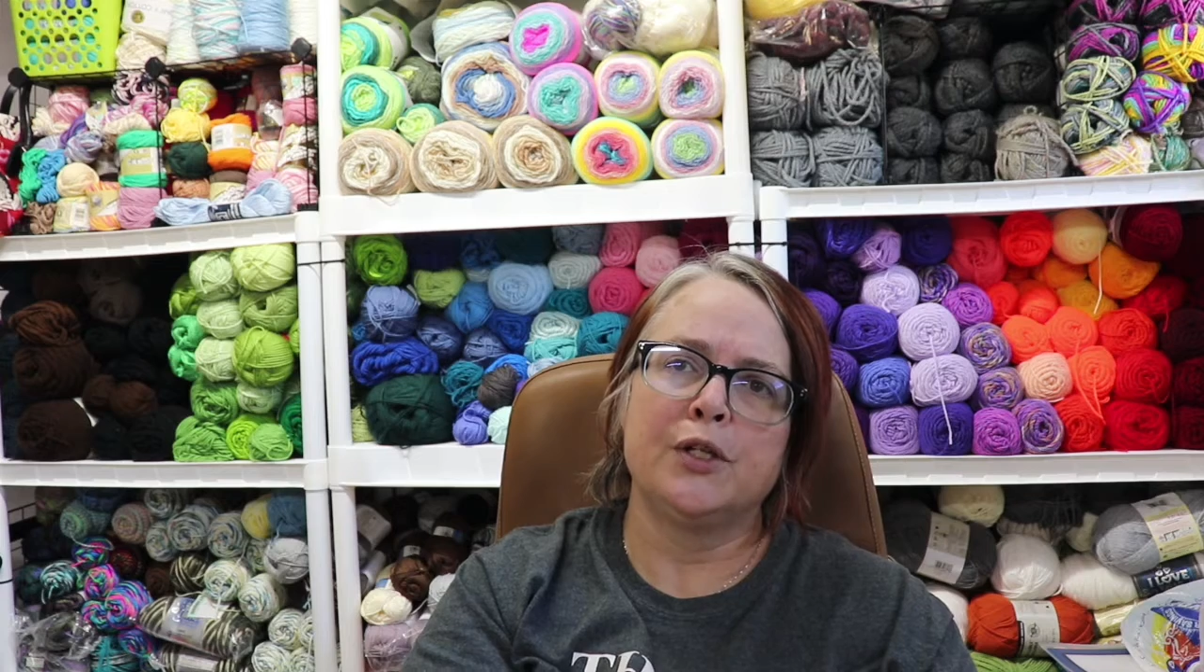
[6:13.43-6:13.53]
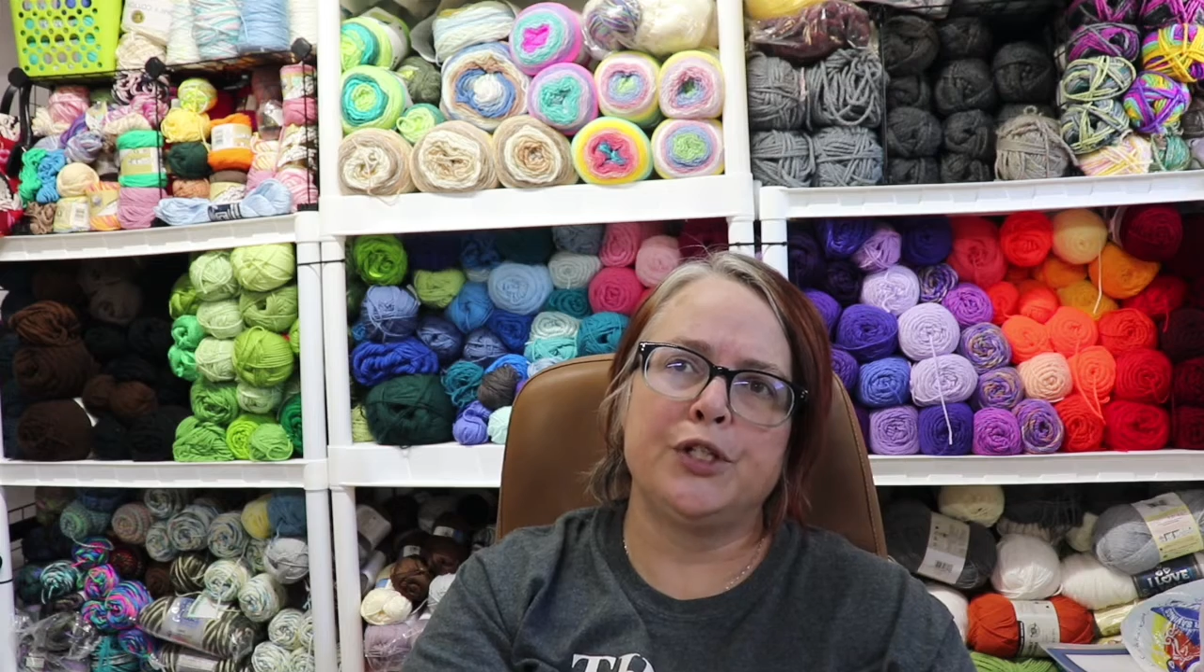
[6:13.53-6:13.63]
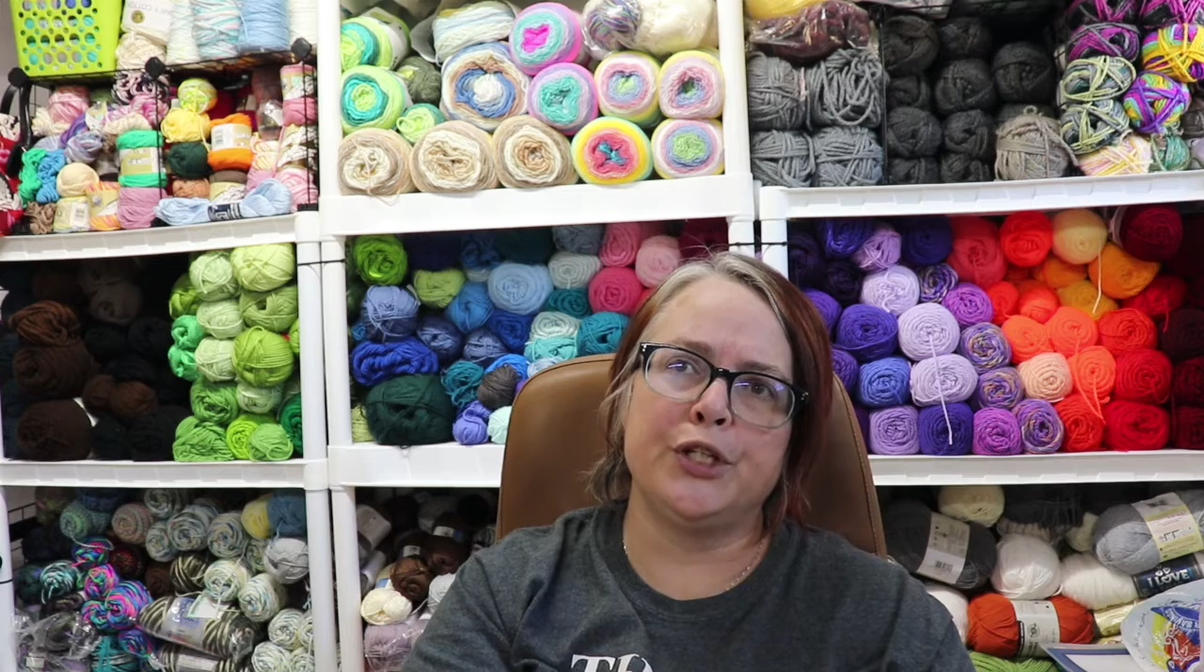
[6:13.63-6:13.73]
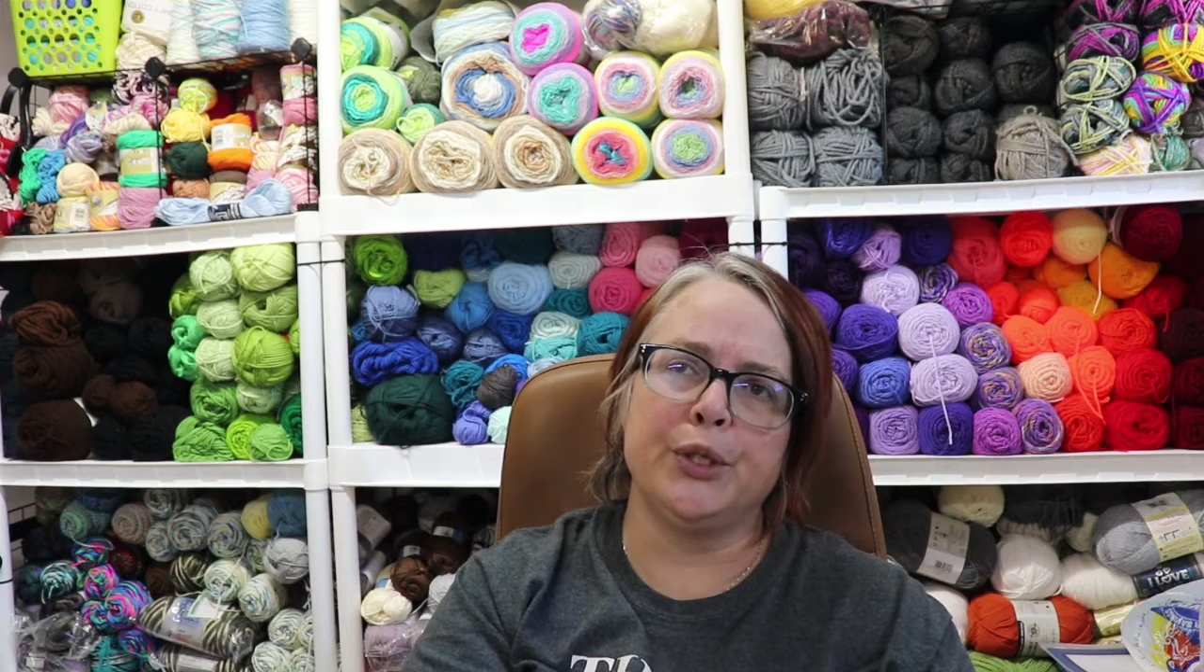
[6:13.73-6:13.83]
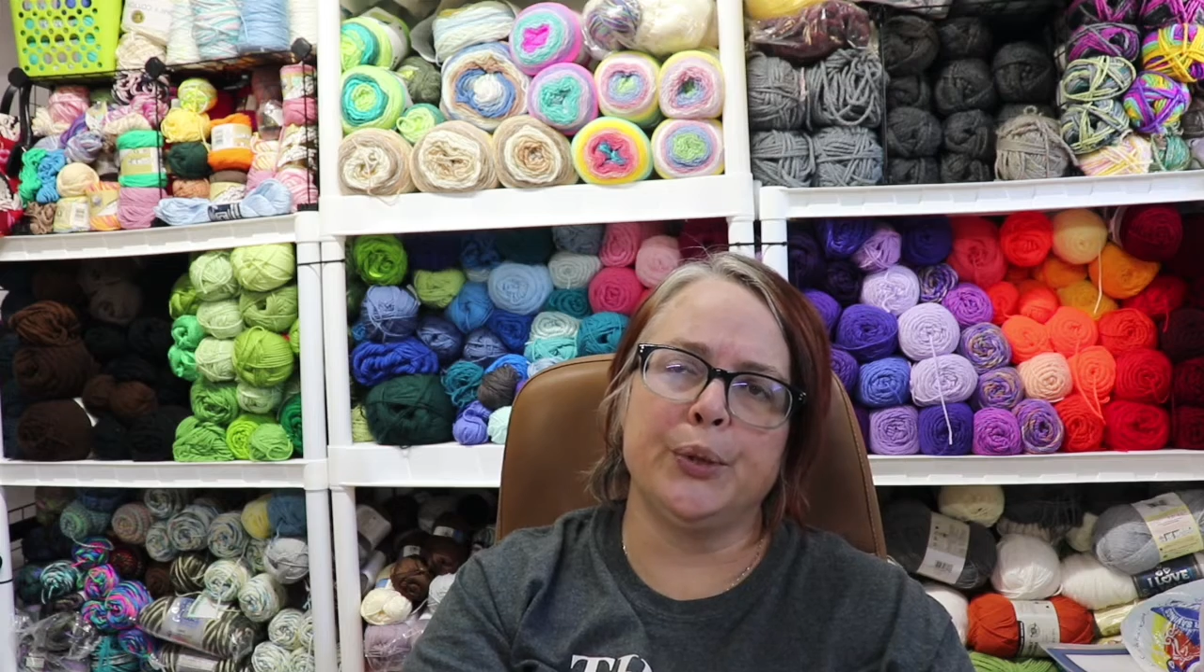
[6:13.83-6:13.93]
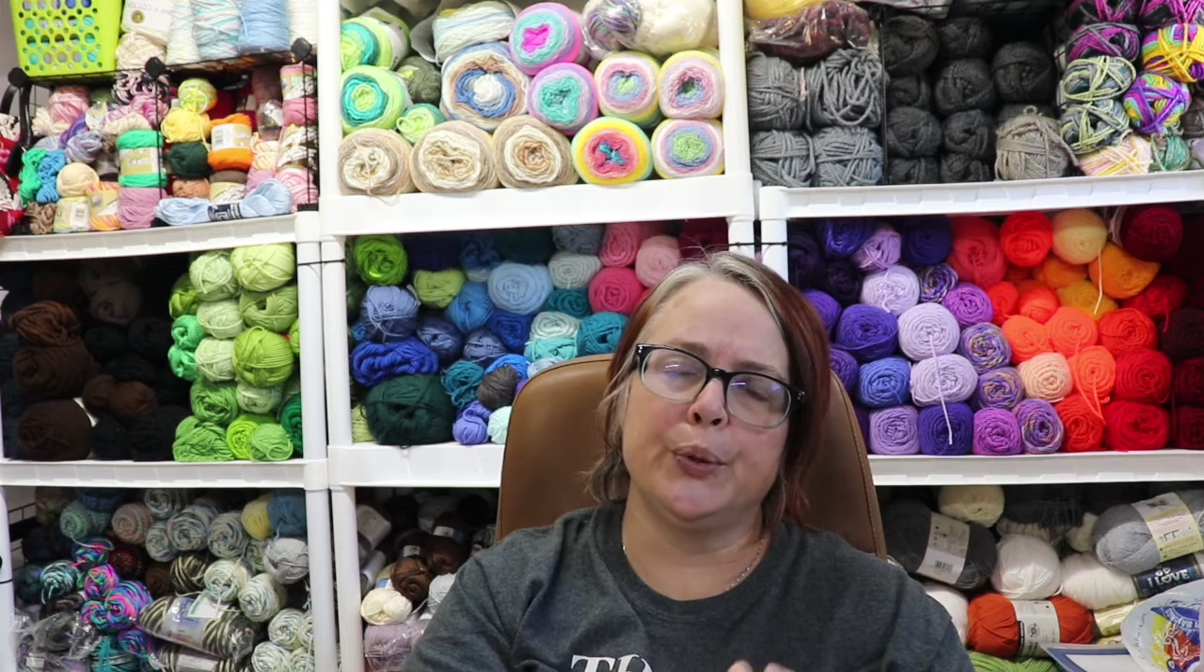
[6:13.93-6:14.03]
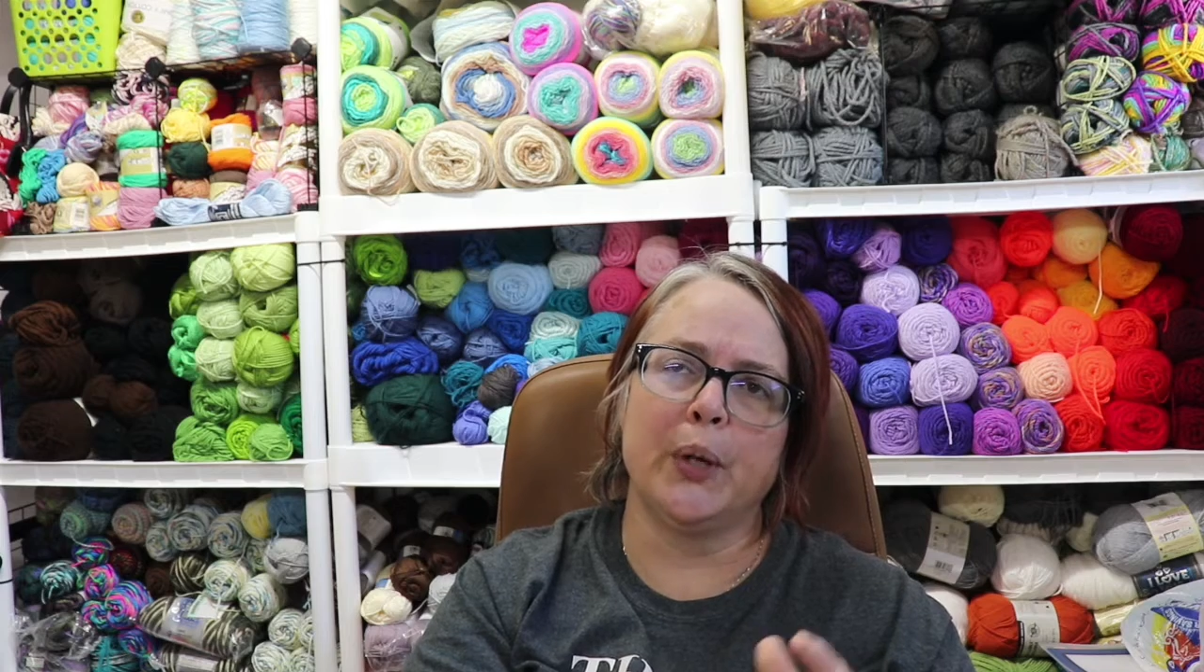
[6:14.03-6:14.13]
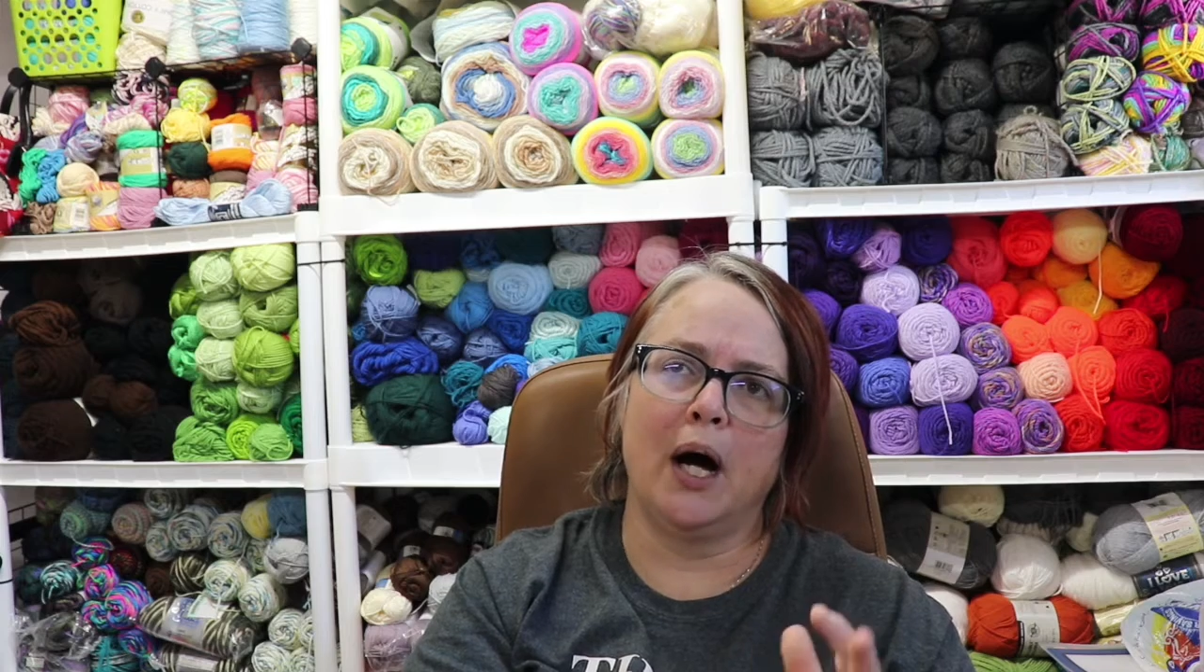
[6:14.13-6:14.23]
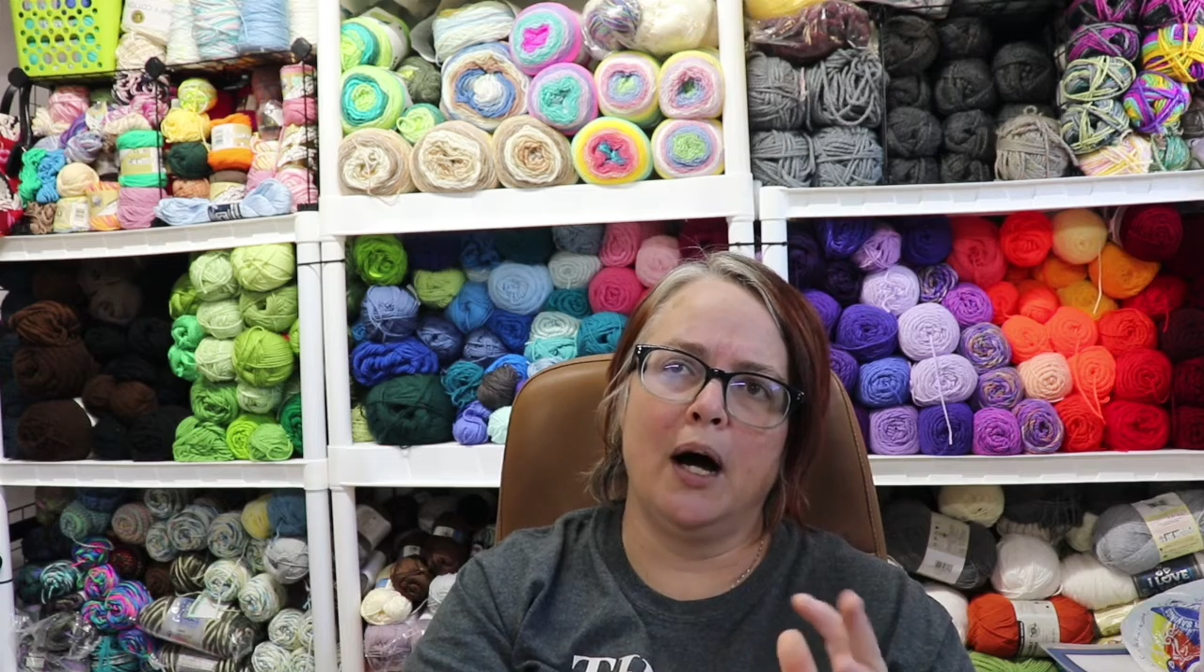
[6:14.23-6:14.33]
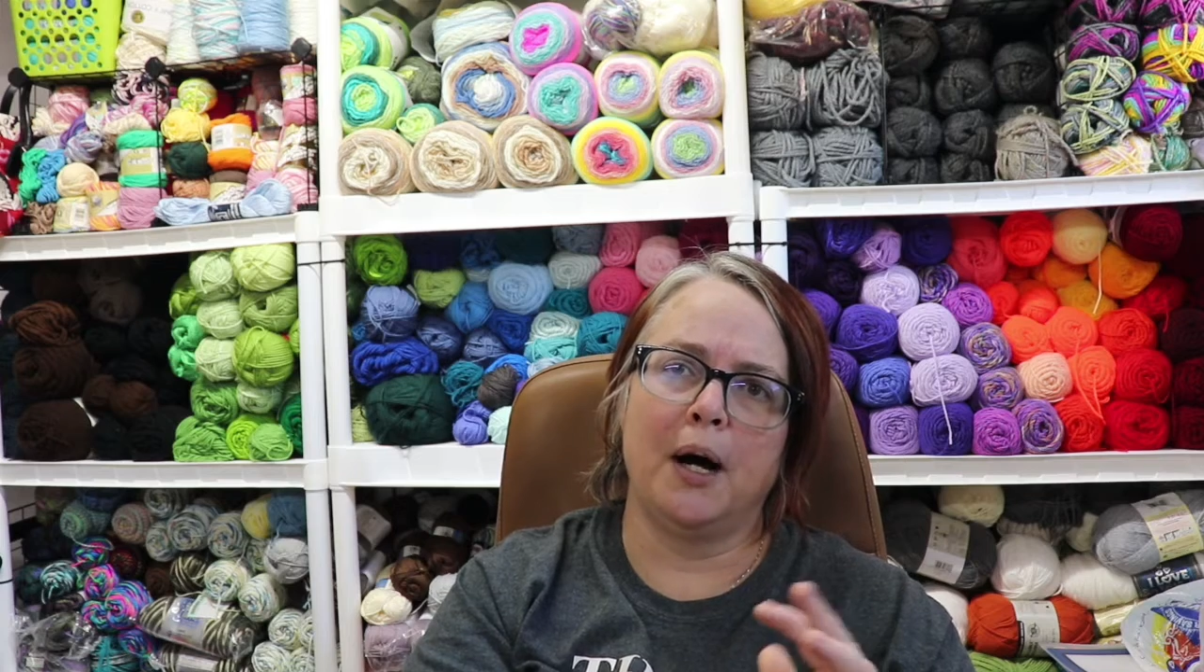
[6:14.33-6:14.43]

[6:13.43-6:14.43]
to